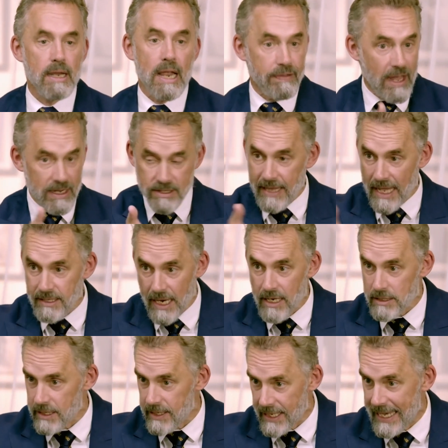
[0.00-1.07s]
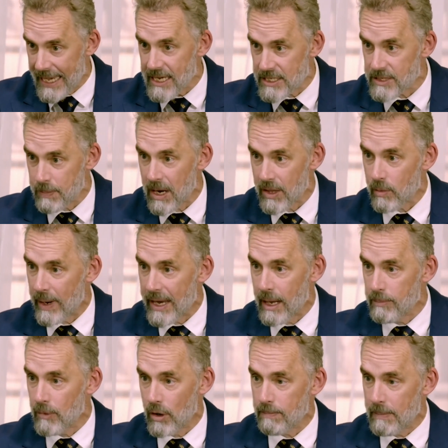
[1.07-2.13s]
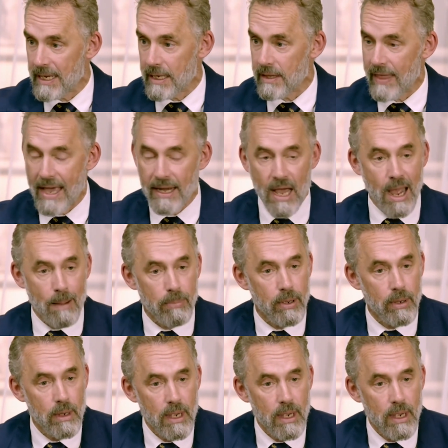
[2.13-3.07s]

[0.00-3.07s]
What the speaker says: And that's actually the case, by the way. I'm not making that up.